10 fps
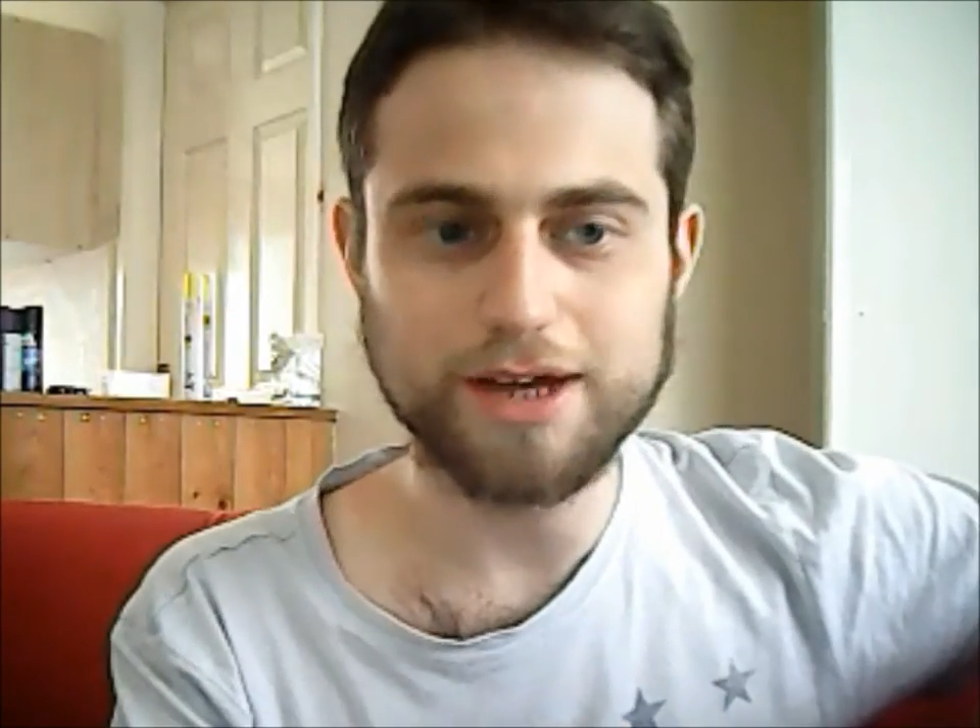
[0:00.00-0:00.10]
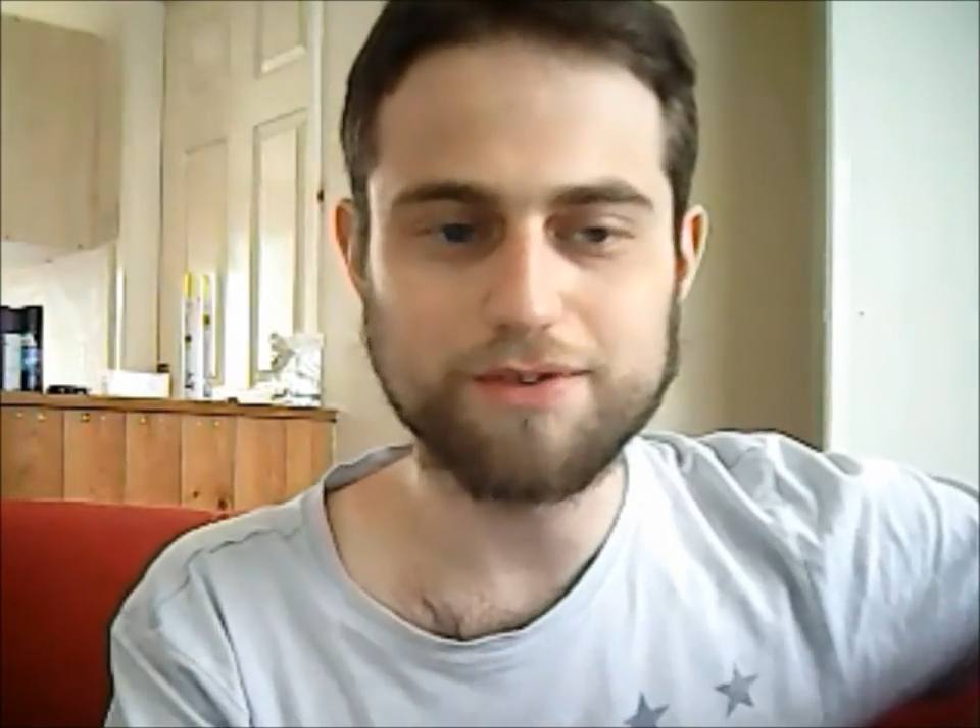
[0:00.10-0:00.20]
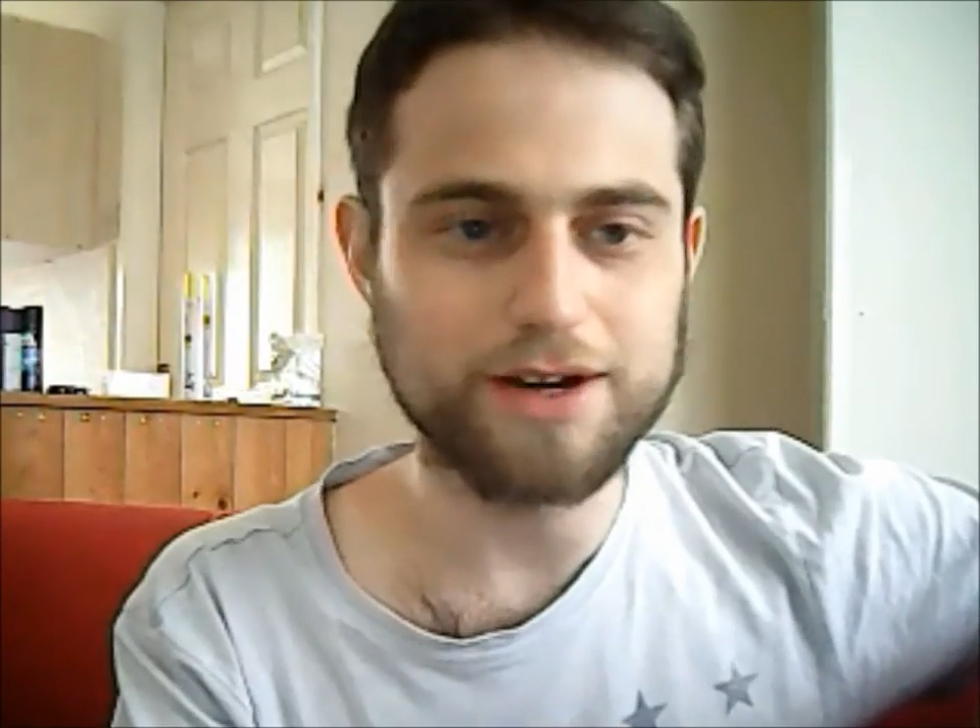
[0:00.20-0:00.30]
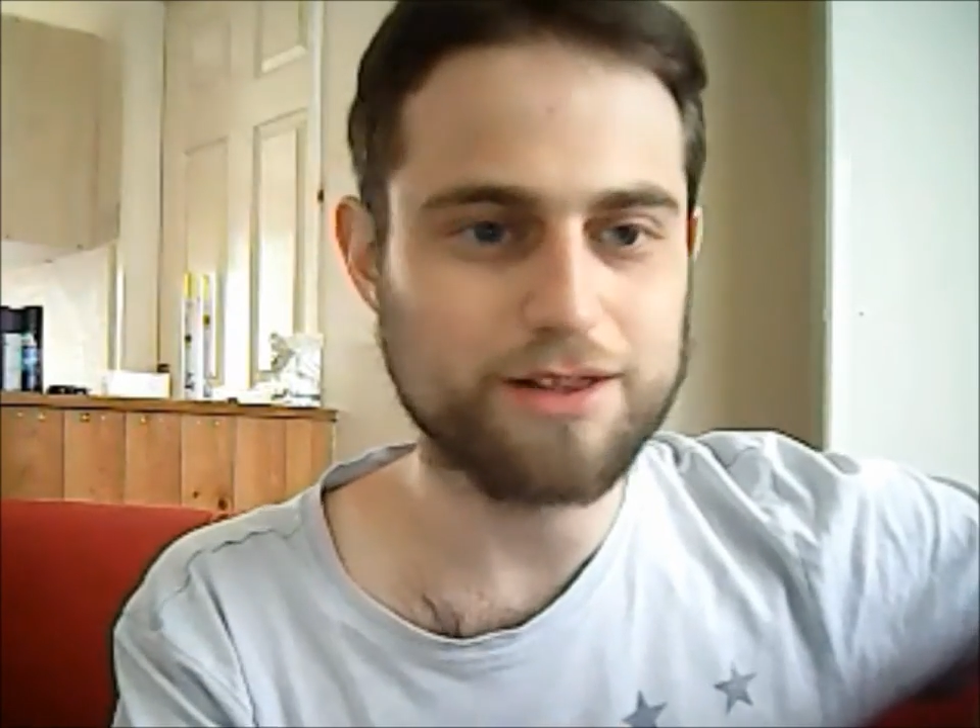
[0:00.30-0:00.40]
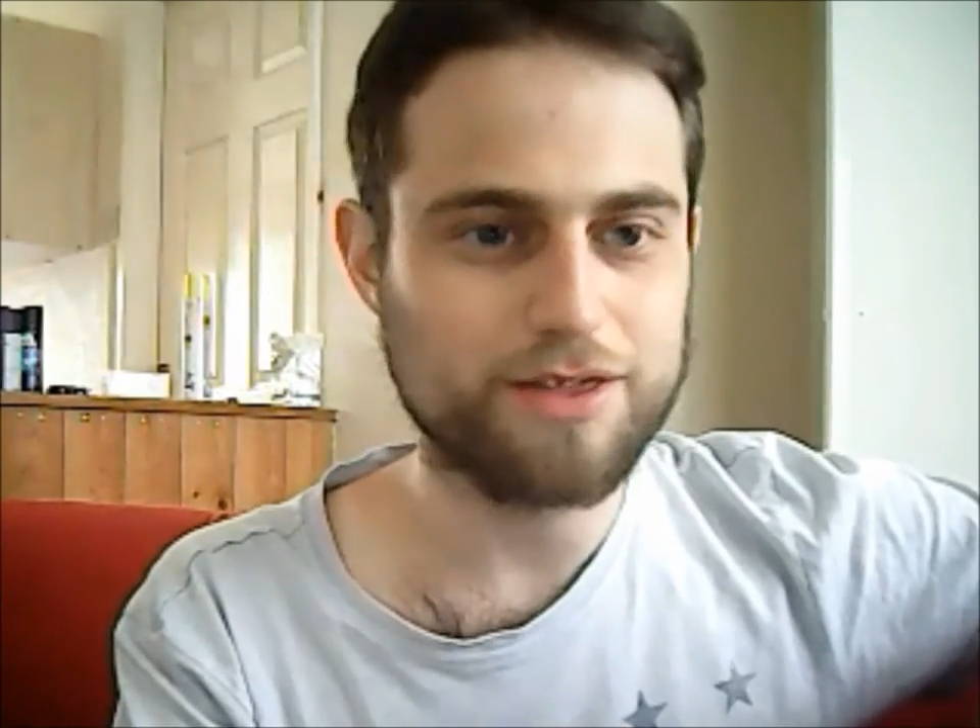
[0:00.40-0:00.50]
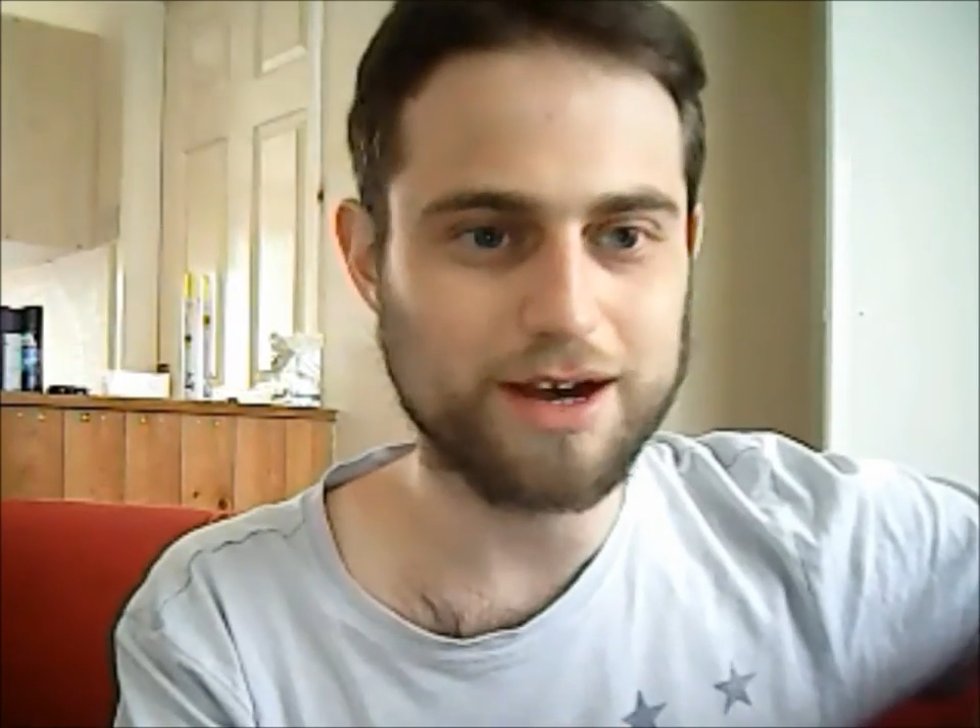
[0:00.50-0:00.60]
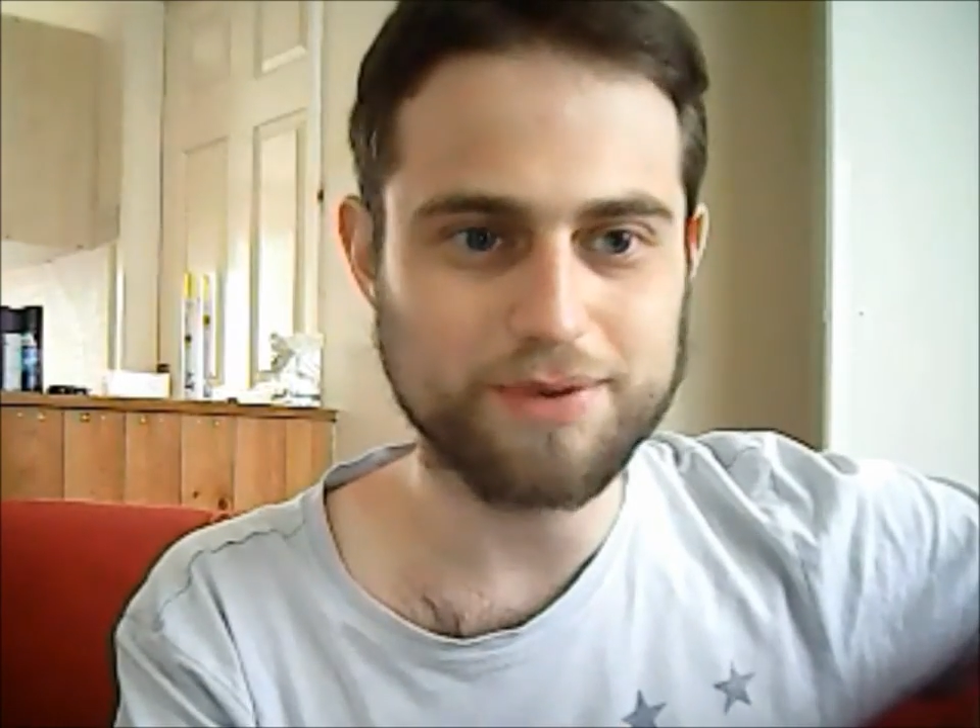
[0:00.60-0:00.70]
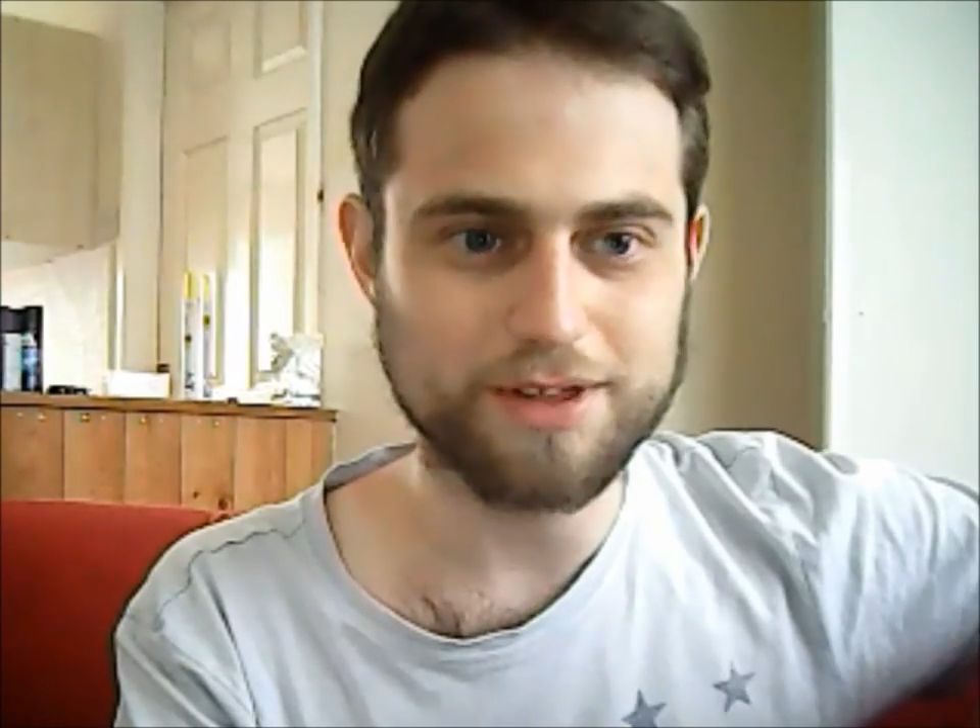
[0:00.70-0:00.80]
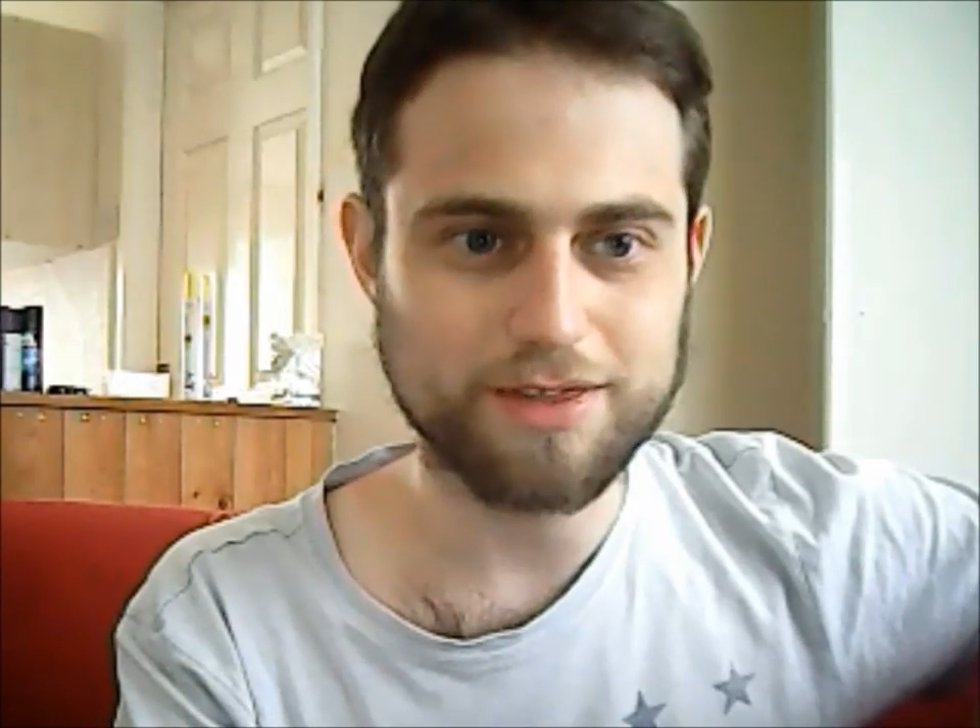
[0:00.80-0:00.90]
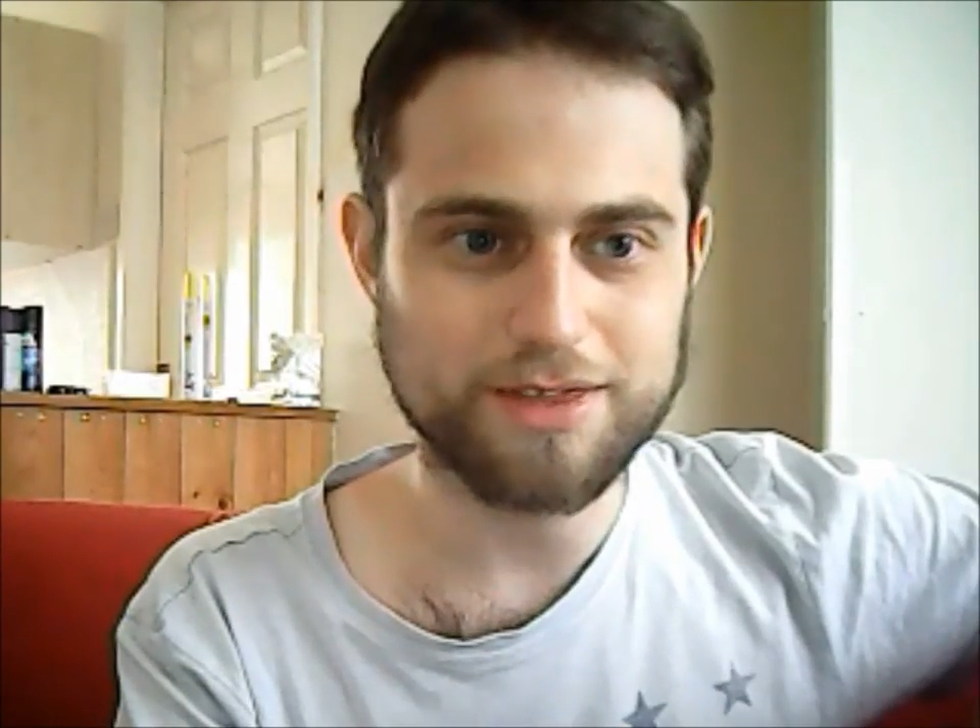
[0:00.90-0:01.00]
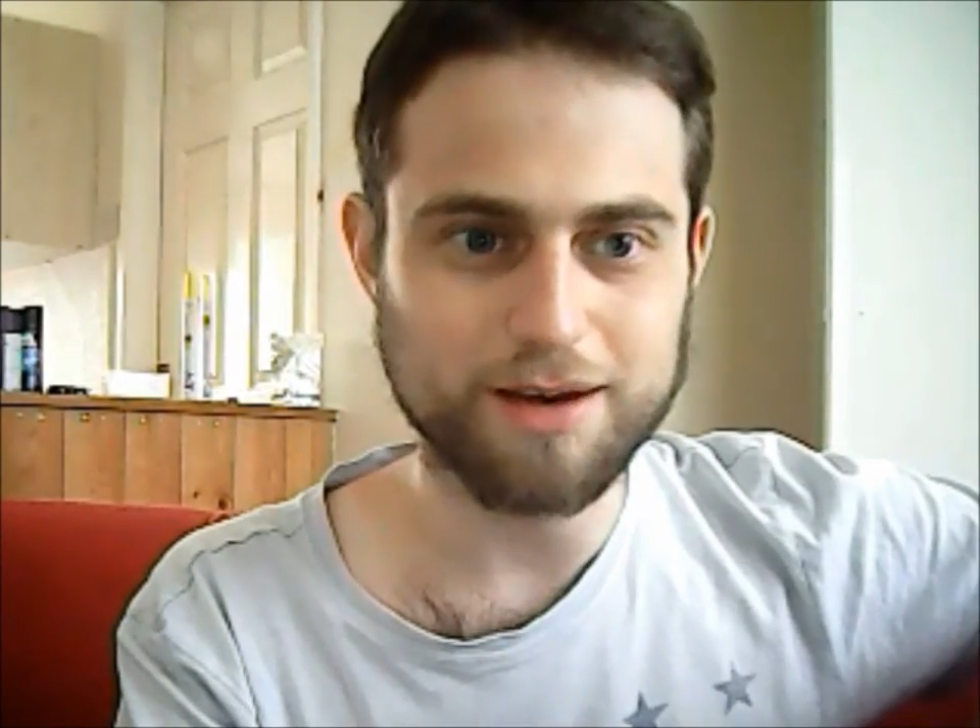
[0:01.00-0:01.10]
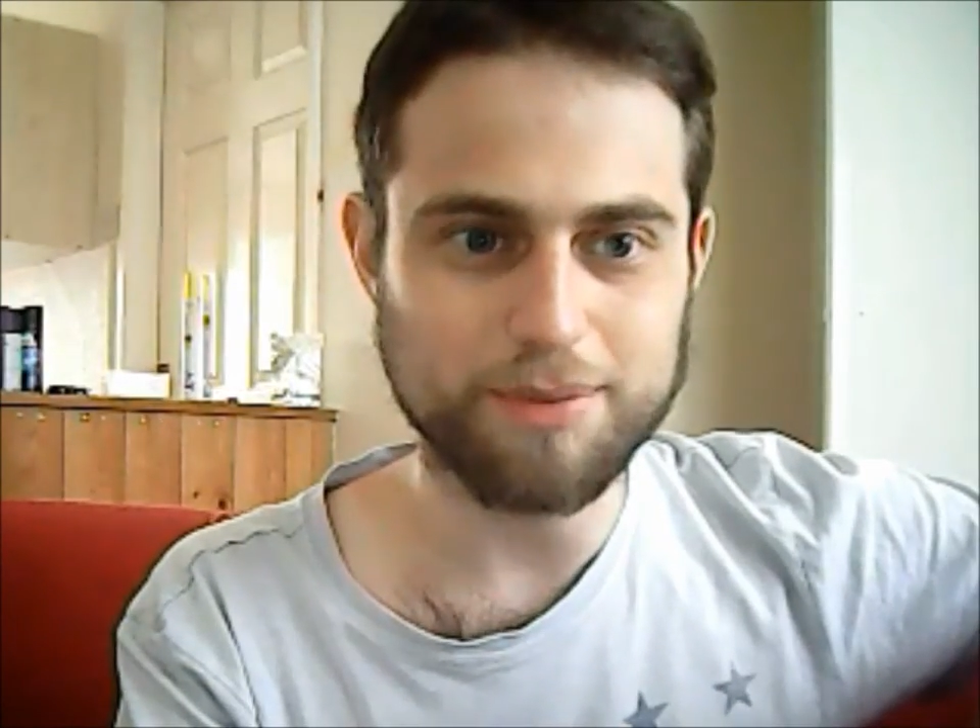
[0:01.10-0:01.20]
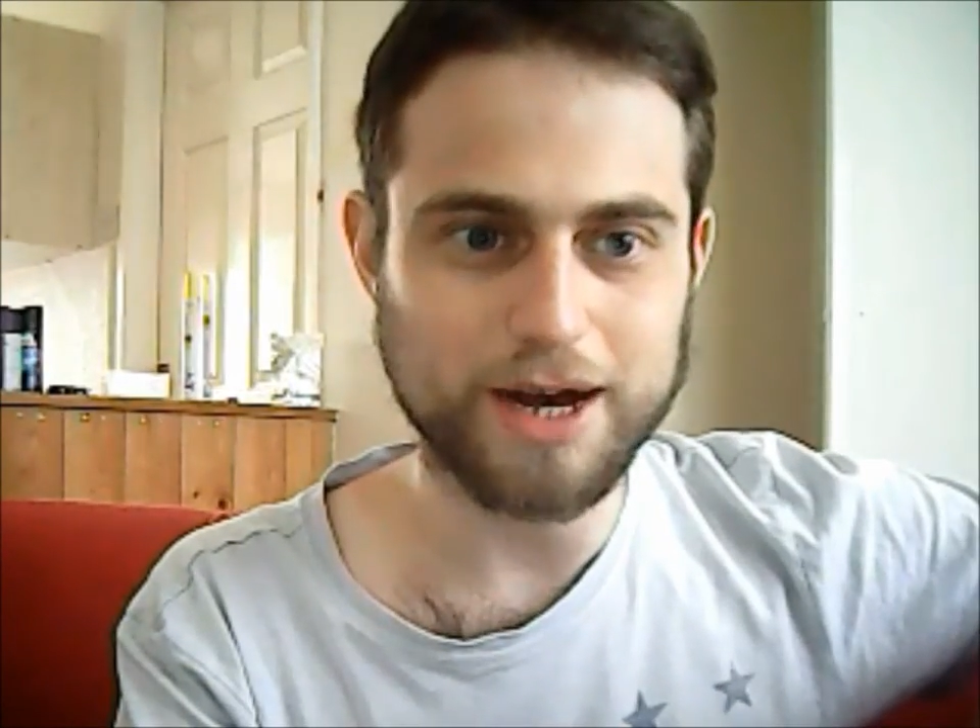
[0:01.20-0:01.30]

Heavyweight Championship,